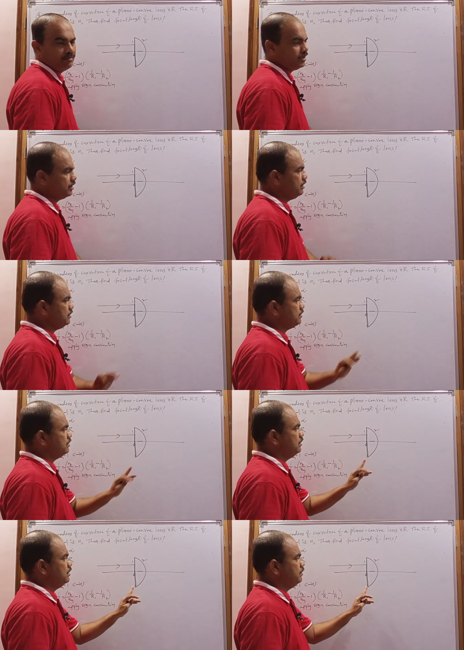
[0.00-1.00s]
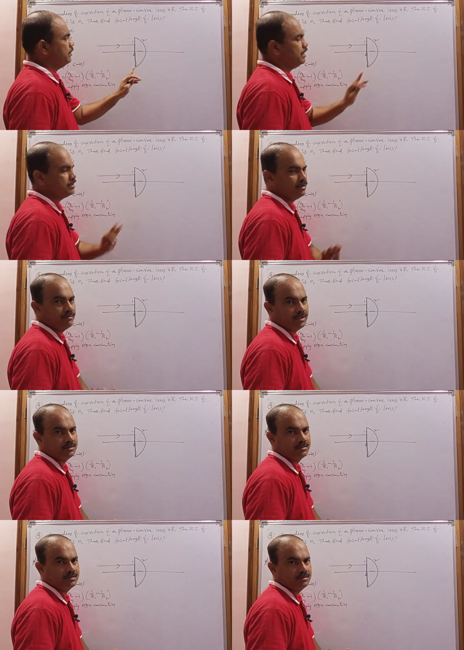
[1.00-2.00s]
for this plane
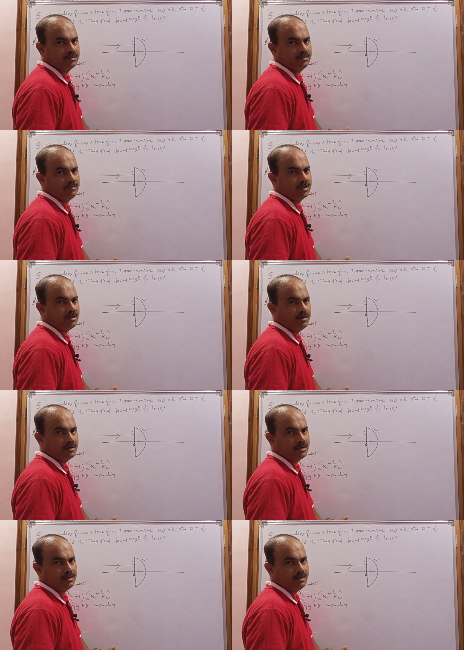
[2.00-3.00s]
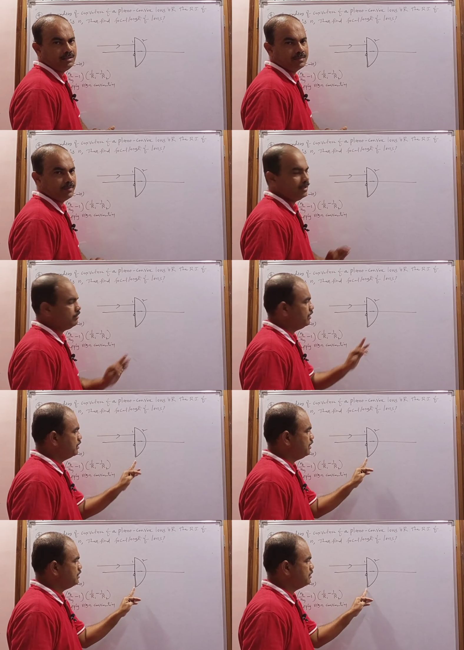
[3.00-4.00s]
surface. We can't draw the sphere for
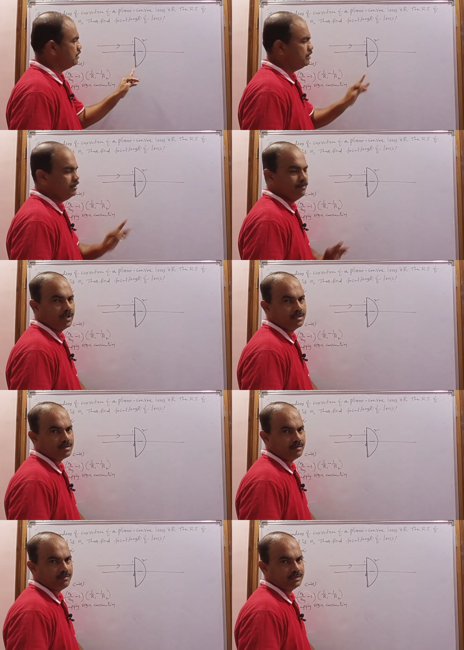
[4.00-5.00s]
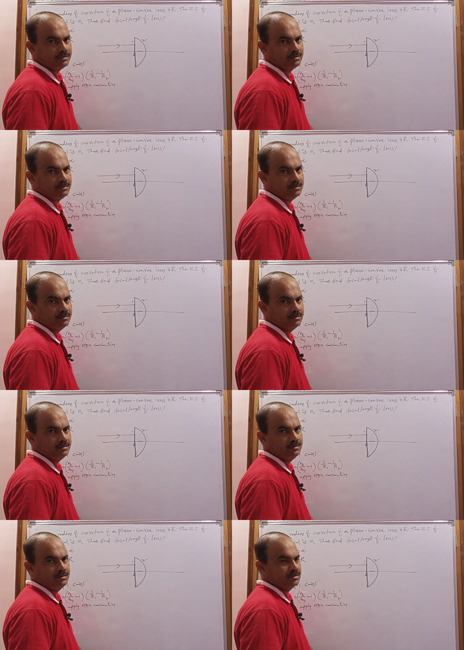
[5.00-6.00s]
this plane surface.
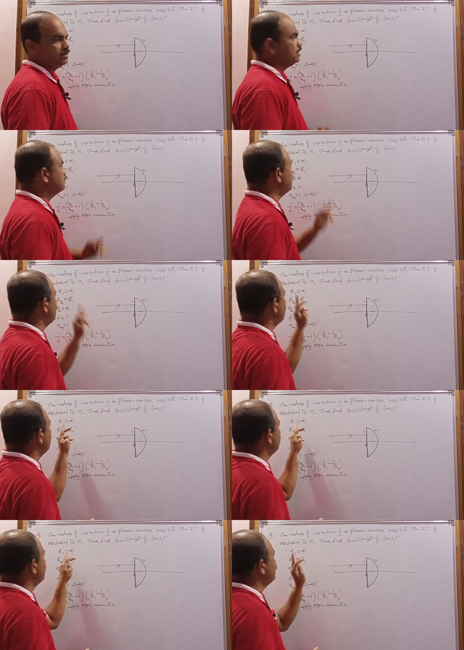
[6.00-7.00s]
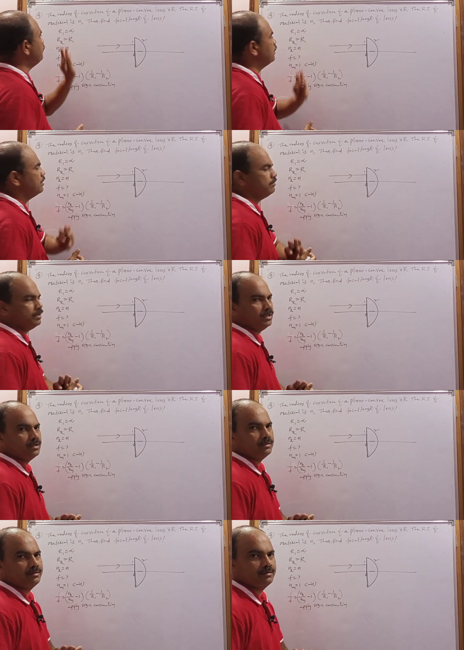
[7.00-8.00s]
So that's why R1 become infinity.
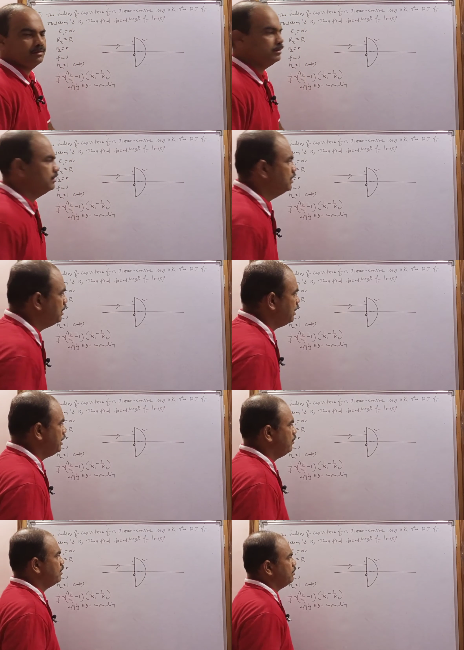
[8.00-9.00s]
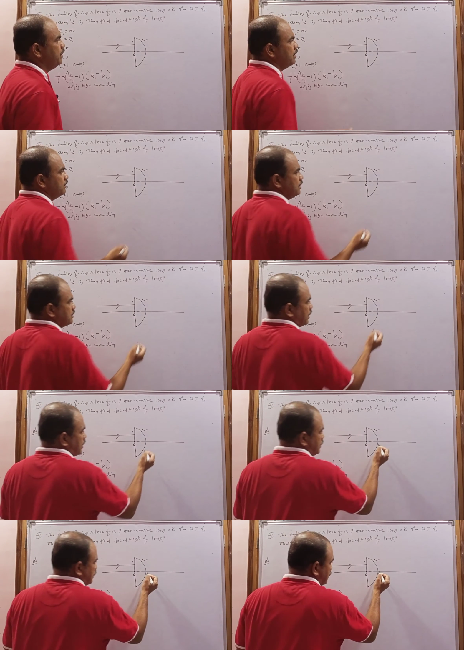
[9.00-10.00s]
And now coming to the
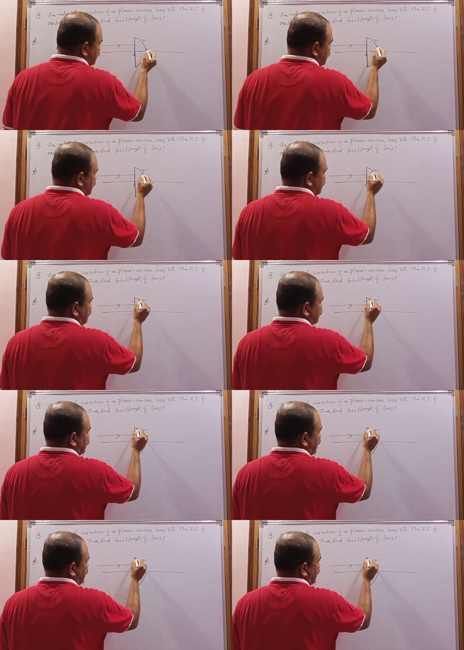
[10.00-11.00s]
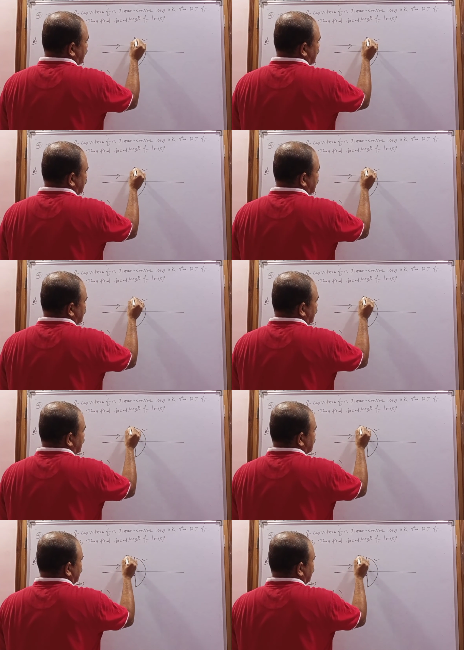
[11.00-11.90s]
second. So by taking the second